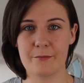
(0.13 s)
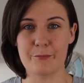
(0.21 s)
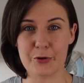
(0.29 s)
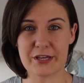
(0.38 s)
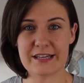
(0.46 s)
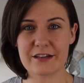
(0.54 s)

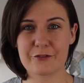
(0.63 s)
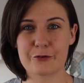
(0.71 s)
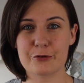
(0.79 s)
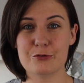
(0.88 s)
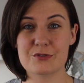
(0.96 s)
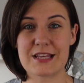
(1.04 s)
Booking a
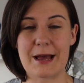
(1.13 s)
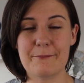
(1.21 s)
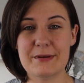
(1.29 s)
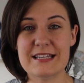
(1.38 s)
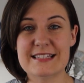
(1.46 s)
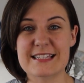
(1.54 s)
cruise can
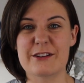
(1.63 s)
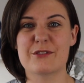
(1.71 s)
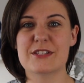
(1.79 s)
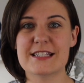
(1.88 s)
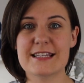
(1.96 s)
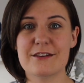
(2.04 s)
be
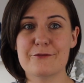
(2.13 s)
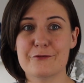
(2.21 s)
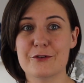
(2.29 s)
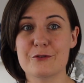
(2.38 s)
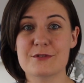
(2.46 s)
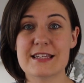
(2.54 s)
seriously
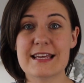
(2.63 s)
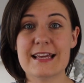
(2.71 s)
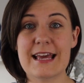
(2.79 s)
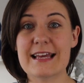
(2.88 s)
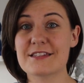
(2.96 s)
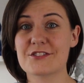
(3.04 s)

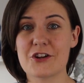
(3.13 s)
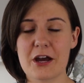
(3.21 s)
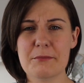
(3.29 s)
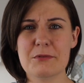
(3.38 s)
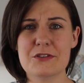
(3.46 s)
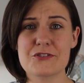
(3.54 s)
confusing, it's
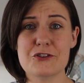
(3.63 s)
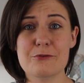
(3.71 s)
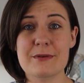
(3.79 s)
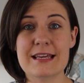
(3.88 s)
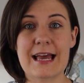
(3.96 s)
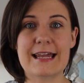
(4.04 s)
time
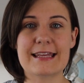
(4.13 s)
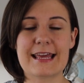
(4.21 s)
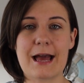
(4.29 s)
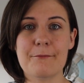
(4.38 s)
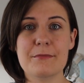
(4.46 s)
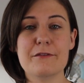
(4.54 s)
consuming, and it
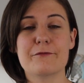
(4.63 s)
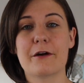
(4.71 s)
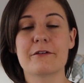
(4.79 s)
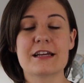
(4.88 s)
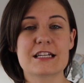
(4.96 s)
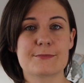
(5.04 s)
can be
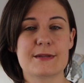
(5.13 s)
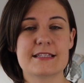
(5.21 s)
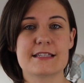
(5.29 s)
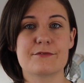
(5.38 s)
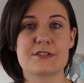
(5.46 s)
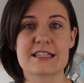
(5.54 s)
very
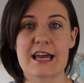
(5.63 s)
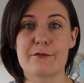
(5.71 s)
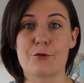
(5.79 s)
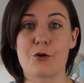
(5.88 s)
expensive to get